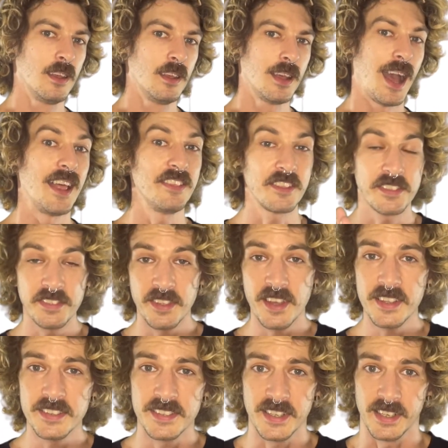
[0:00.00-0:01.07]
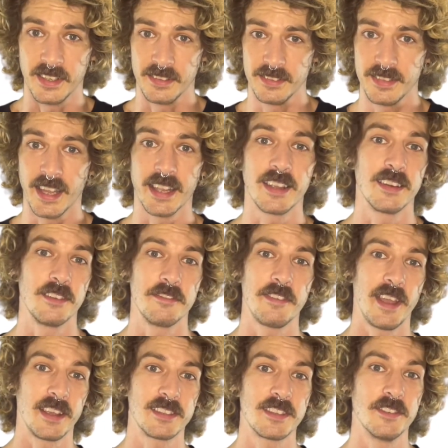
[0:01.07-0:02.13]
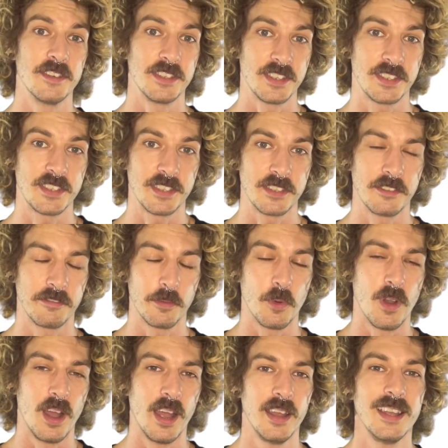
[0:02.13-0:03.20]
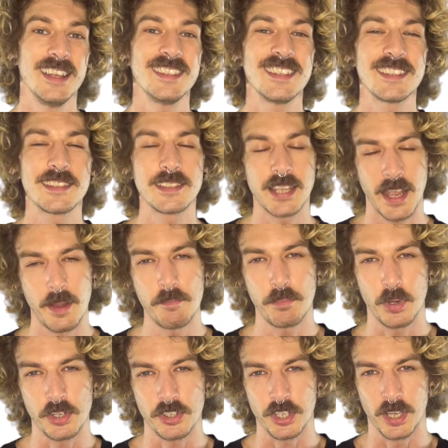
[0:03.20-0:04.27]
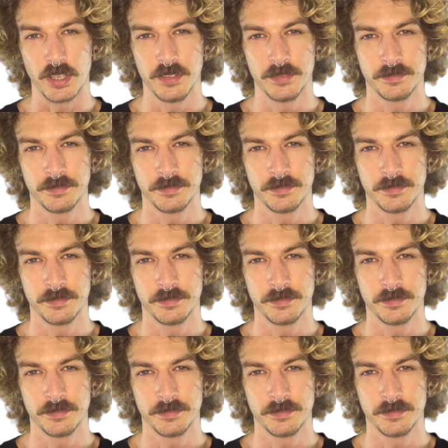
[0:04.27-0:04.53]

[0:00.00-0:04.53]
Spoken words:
And the third thing that can affect the resistance of a wire is its temperature.